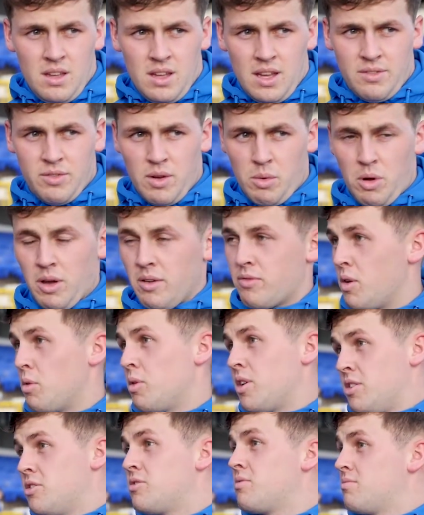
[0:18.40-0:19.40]
If we
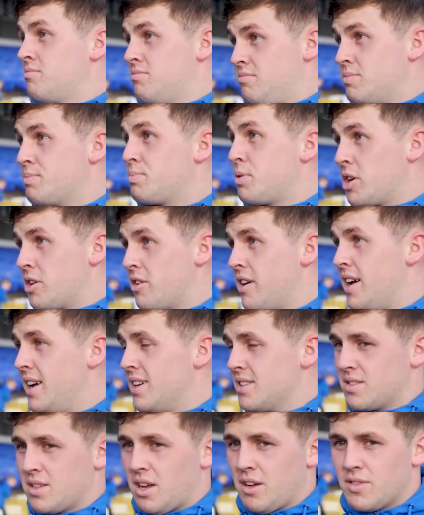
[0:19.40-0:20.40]
want to
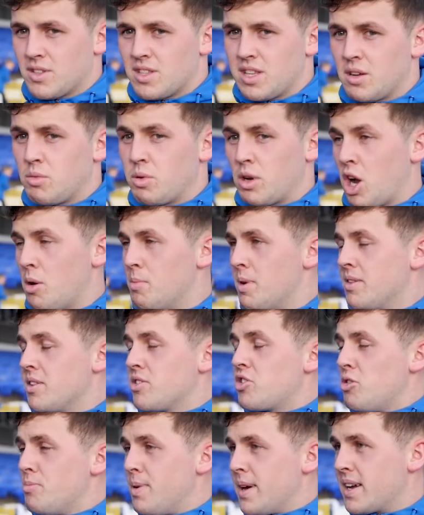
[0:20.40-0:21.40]
progress, obviously coming under
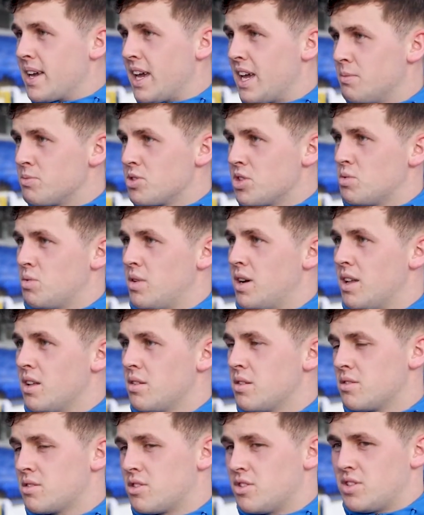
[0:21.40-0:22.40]
two big games as well,
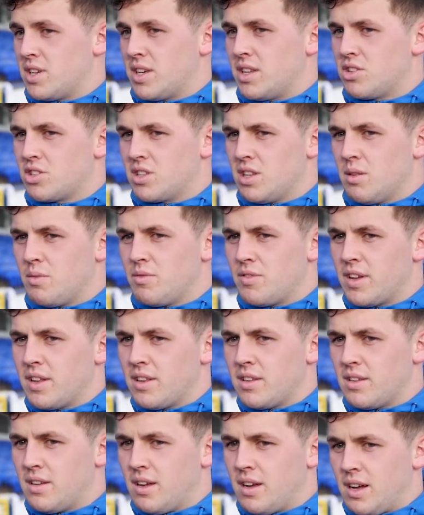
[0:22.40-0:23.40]
Crusaders and
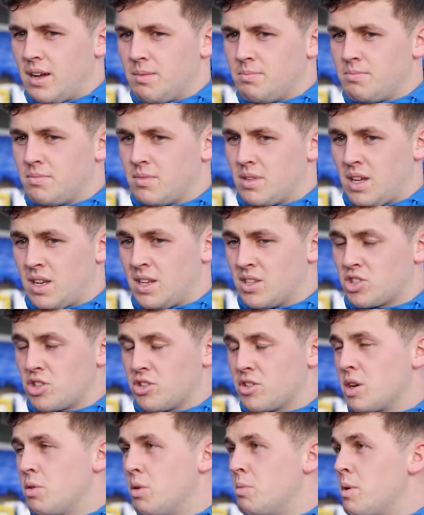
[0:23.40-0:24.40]
Linfield, and it's
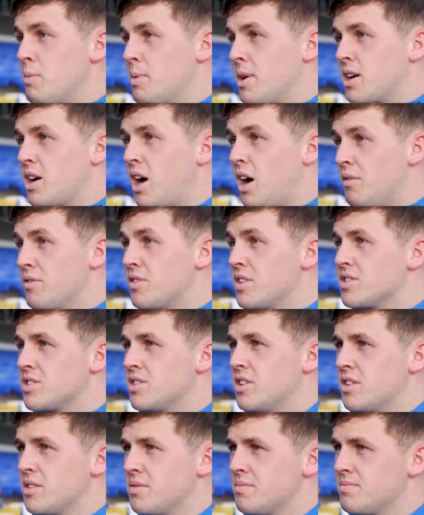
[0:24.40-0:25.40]
good to go with a bit of confidence
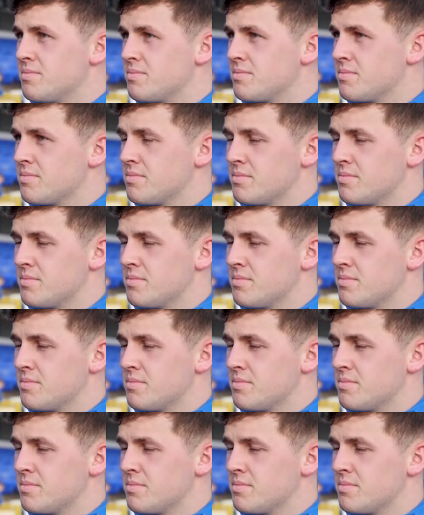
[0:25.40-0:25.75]
now.